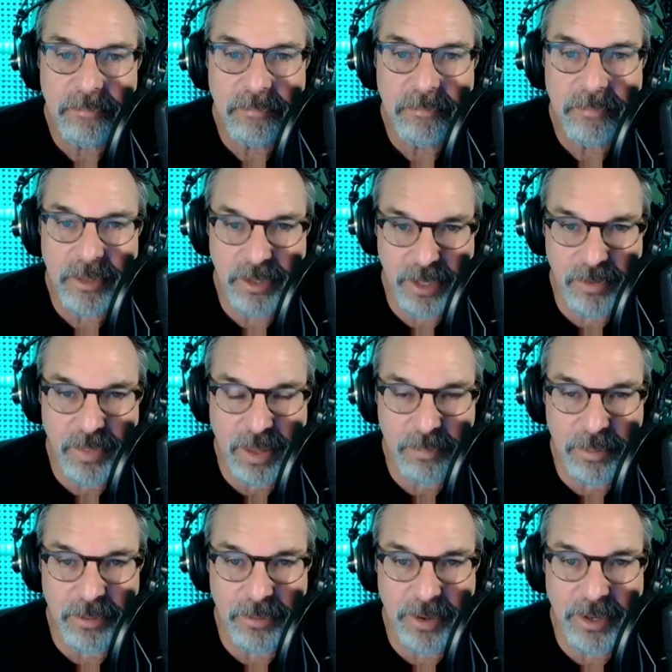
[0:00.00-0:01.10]
Hmm? You got that
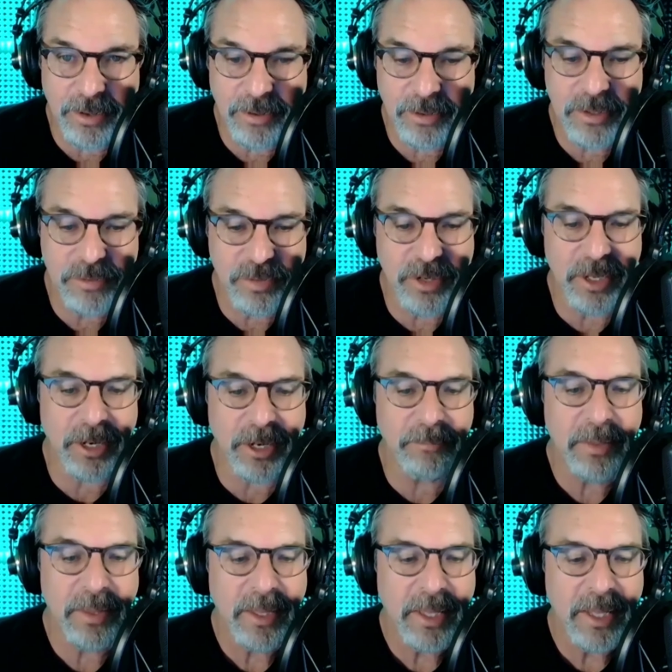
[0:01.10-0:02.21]
part right? I got vanilla.
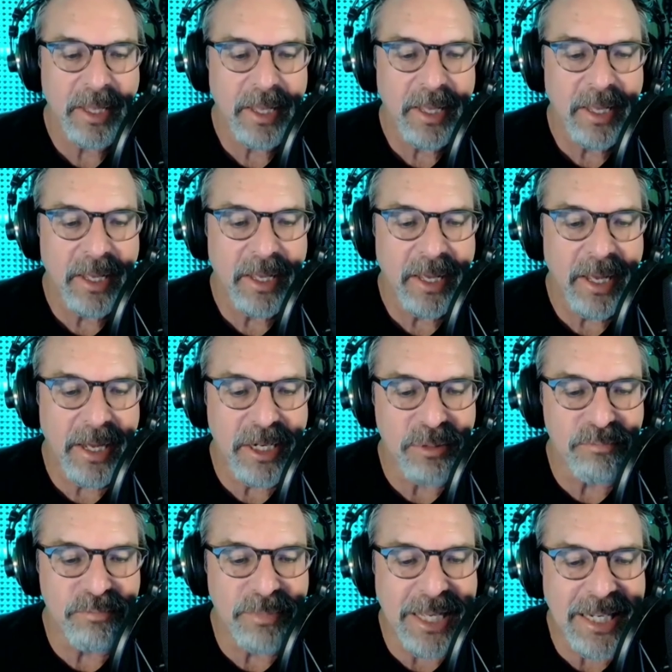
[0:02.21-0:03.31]
vanilla.
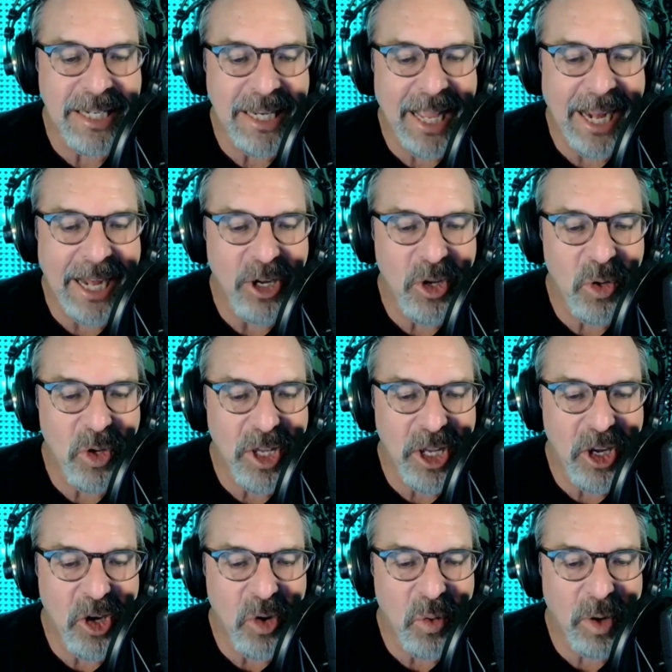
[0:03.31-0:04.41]
has midnight
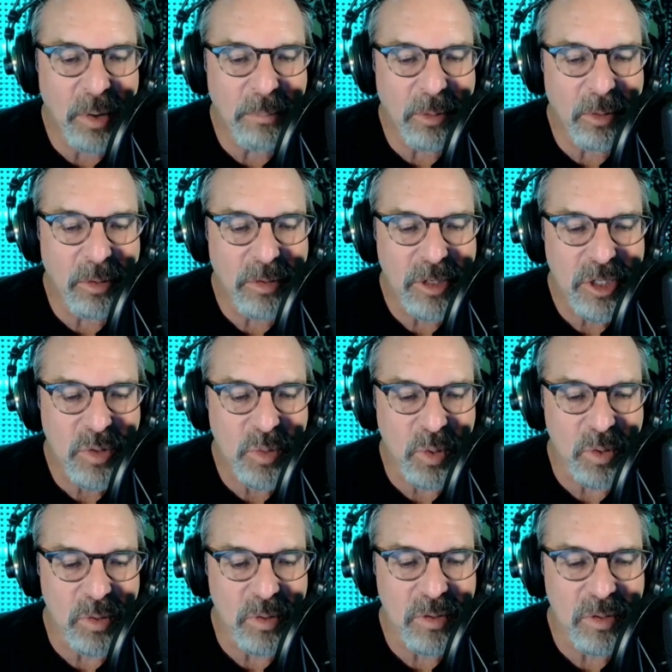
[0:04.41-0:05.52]
cookie crumble
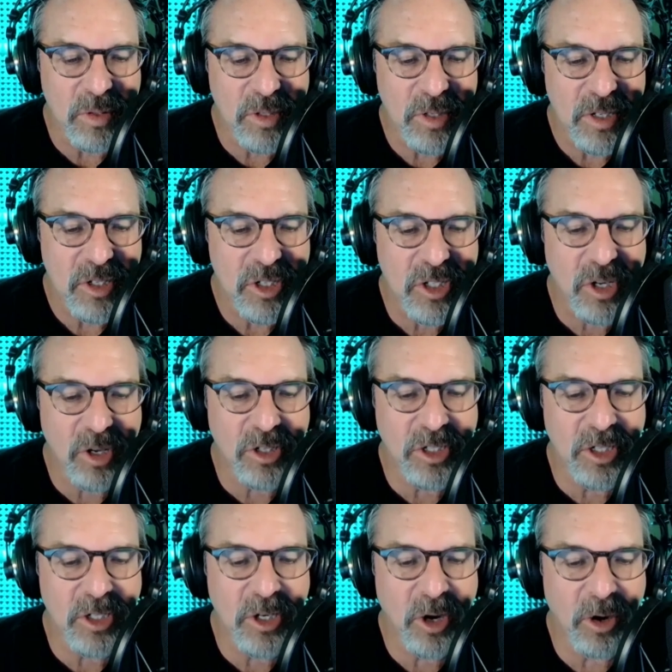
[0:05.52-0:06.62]
swirls,
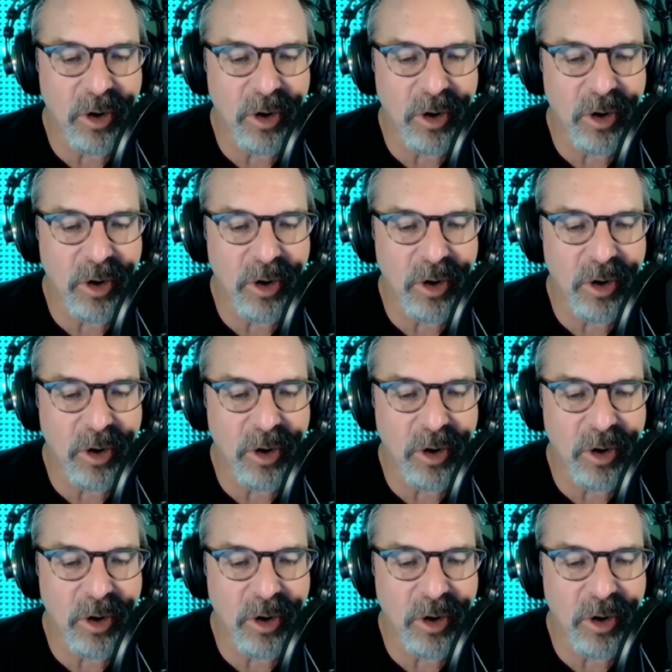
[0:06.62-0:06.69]
salted